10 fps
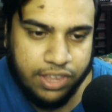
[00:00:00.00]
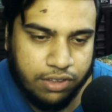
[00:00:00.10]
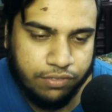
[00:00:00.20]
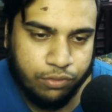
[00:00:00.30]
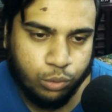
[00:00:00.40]

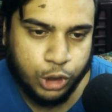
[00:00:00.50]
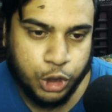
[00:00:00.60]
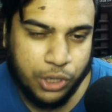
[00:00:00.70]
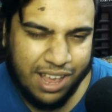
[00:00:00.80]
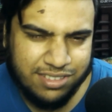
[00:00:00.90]
of
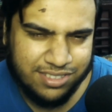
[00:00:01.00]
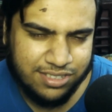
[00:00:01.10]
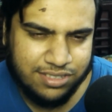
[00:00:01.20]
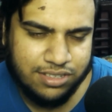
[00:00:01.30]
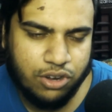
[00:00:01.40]
Witcher as
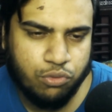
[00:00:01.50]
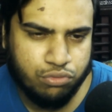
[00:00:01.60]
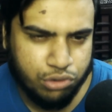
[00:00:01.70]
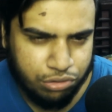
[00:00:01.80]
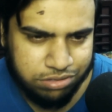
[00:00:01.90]
this
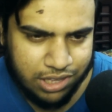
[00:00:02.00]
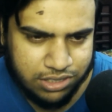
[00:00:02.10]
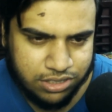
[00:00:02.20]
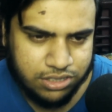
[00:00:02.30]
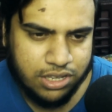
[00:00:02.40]

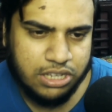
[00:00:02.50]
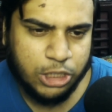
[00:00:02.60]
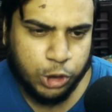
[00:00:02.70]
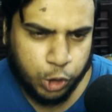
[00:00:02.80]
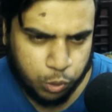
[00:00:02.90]
ruthless,
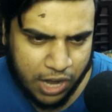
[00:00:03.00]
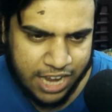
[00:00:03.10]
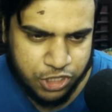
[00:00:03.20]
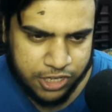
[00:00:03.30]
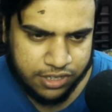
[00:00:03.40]

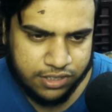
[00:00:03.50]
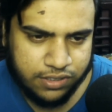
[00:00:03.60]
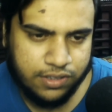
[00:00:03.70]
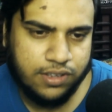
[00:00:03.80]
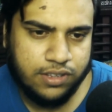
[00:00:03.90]
tragic,
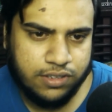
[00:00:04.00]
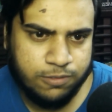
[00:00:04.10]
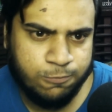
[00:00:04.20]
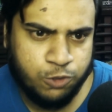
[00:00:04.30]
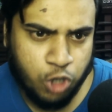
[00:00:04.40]

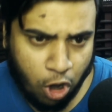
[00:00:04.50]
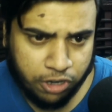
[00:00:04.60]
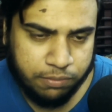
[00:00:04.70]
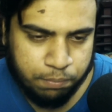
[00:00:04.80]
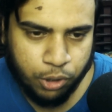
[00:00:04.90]

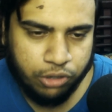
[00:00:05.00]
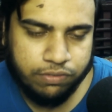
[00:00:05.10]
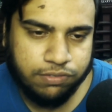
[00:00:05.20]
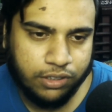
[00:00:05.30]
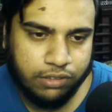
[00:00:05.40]
dark
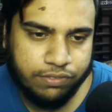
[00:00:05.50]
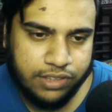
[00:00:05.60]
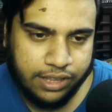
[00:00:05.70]
book full of